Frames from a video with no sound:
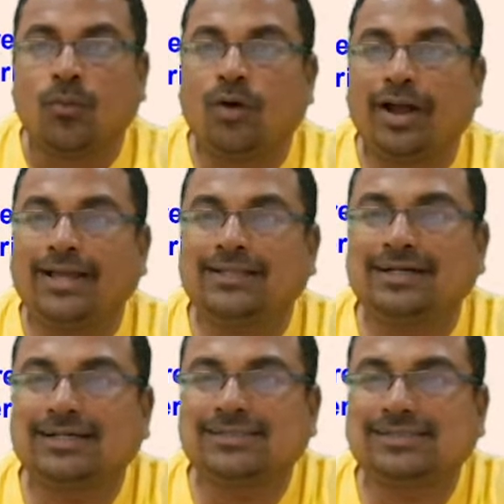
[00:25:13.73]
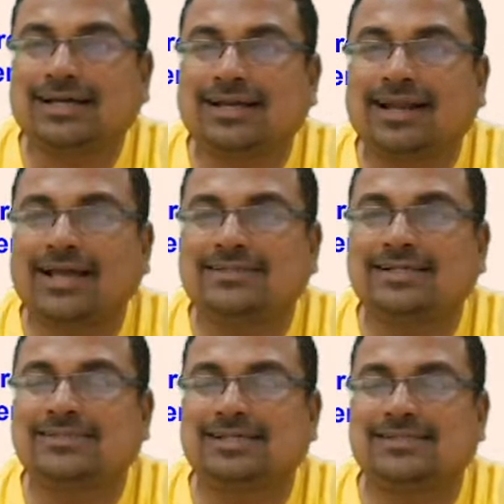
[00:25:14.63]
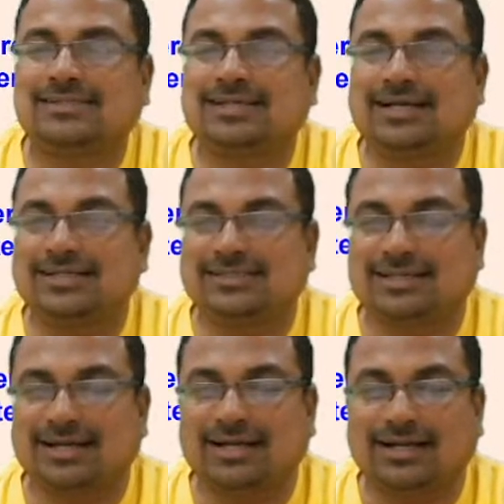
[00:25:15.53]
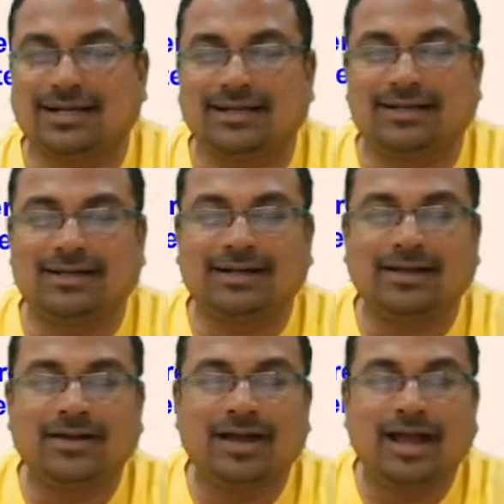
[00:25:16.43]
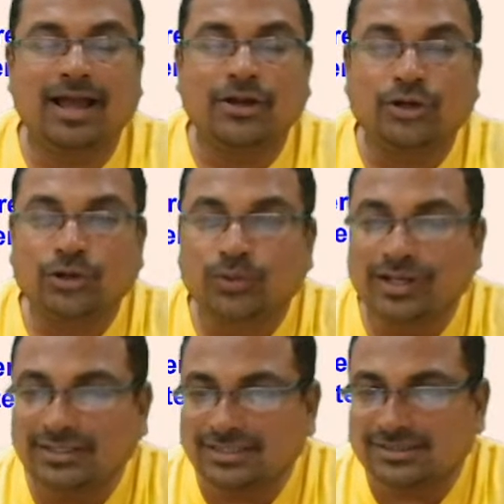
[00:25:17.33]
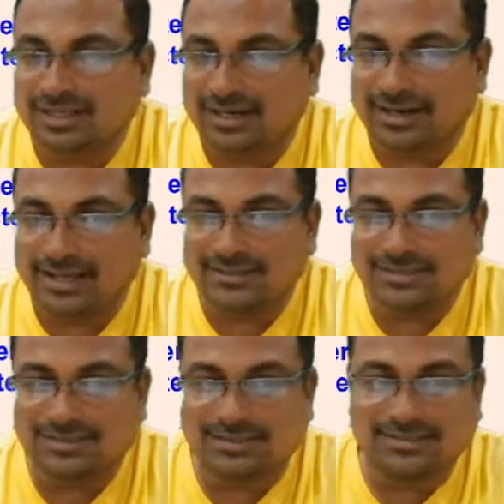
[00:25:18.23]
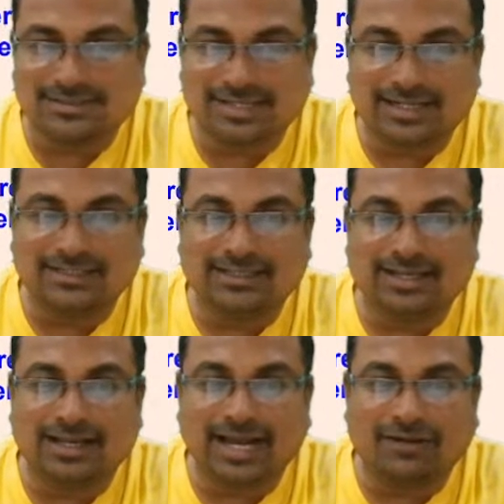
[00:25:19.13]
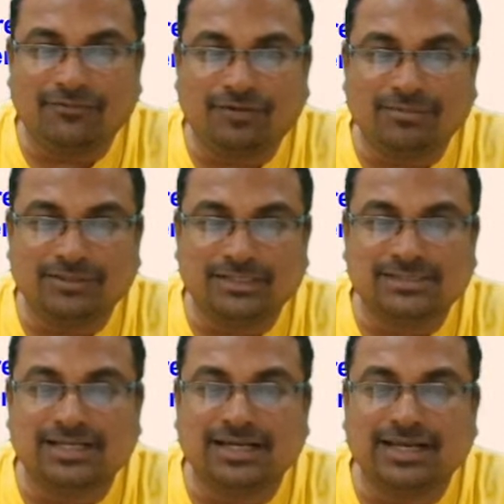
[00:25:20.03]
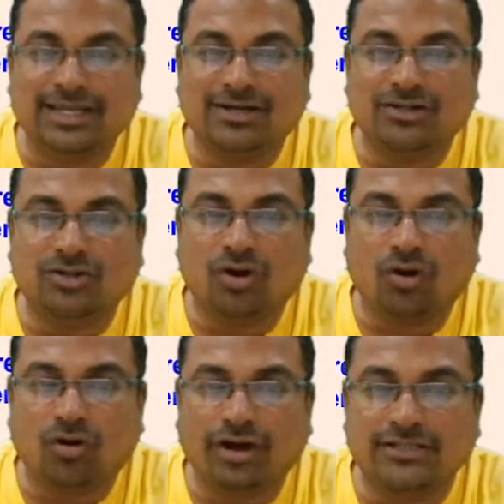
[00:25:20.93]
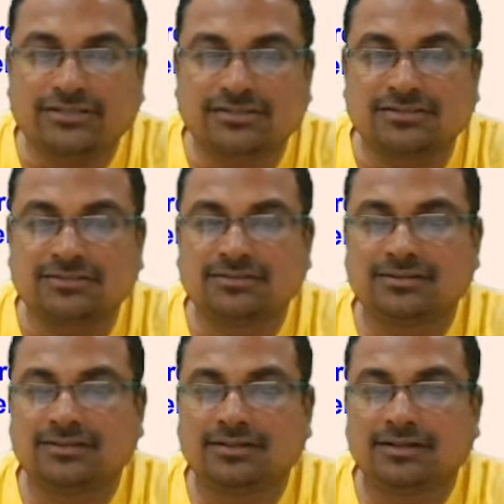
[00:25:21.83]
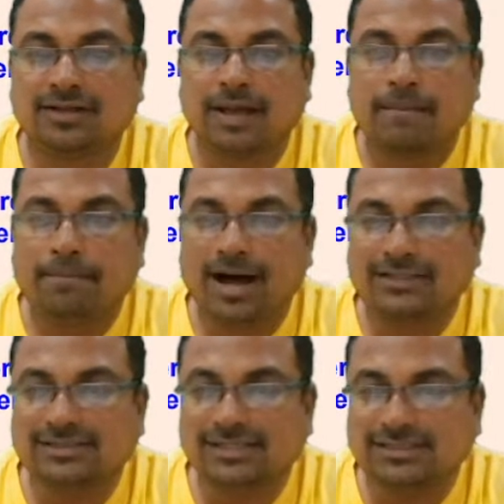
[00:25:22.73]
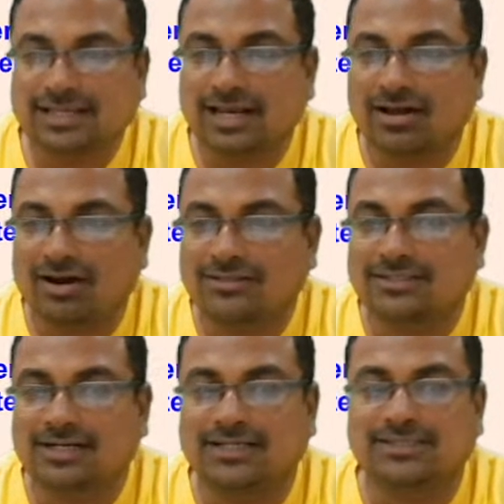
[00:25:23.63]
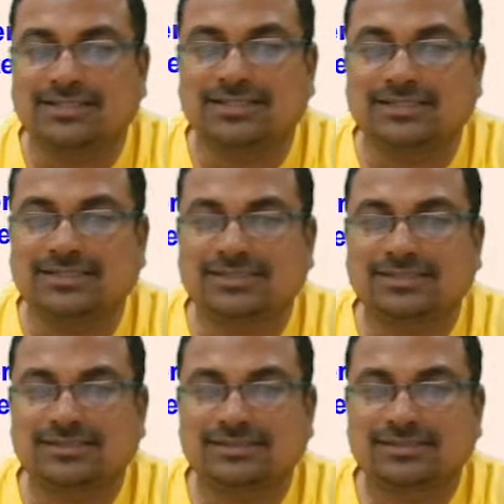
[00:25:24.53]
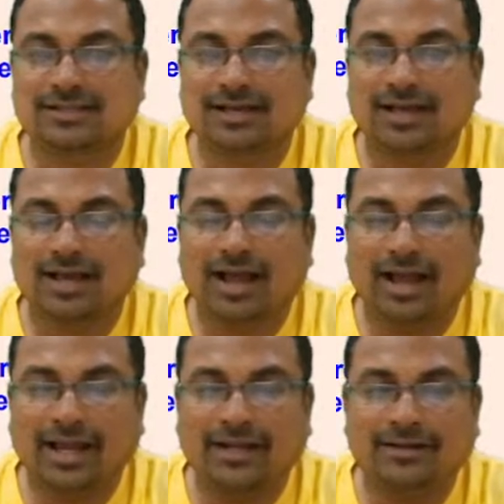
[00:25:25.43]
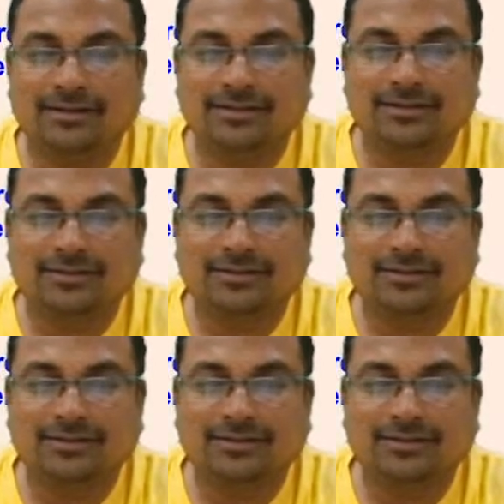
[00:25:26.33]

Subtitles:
Why the sunrise and sunset is red color? During the sunrise and sunset, the light from the sun near the horizon passes a larger distance, and